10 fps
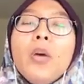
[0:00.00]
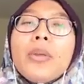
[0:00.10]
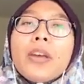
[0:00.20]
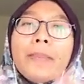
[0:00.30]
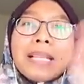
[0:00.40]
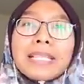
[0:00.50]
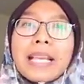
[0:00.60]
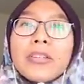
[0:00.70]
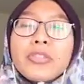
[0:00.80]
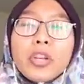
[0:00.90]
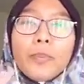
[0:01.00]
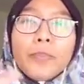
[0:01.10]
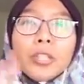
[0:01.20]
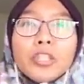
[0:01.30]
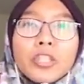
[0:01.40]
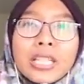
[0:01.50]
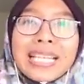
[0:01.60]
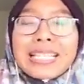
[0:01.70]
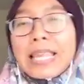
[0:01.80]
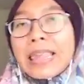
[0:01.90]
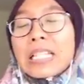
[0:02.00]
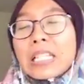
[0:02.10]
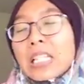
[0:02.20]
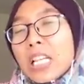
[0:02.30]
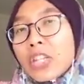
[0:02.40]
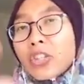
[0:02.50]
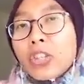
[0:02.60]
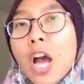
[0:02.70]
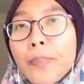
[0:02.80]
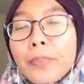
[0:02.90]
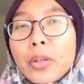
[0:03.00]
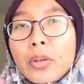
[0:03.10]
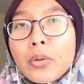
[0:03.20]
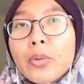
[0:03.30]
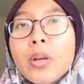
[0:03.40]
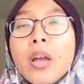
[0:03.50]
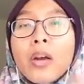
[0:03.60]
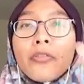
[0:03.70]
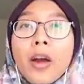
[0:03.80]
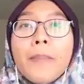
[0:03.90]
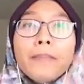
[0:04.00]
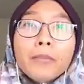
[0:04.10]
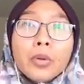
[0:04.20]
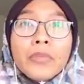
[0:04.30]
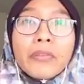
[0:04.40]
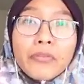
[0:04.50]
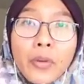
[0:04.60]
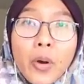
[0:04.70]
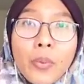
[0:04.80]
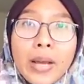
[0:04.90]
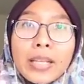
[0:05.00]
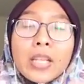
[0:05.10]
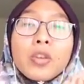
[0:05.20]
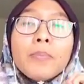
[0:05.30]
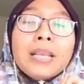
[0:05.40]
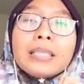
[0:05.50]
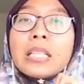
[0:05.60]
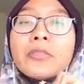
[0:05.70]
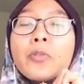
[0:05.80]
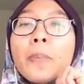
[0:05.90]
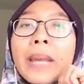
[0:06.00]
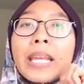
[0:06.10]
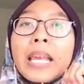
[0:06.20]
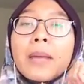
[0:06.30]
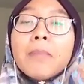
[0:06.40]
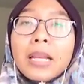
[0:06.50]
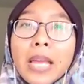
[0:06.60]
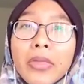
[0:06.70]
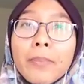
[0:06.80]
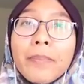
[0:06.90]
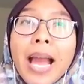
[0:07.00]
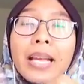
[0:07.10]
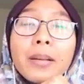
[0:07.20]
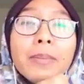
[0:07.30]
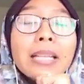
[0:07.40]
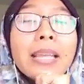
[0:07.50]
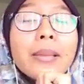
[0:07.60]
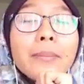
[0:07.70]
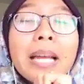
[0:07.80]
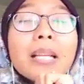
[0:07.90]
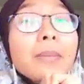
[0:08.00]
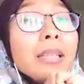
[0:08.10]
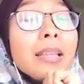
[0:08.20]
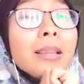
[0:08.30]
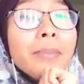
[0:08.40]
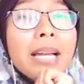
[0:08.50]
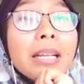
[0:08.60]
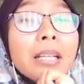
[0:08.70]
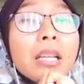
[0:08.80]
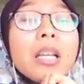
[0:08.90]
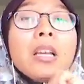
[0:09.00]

without being salesy or pushy, is the thing that's gonna stop you from moving forward in your business, for making money in the bank, money in the bank, money in the bank.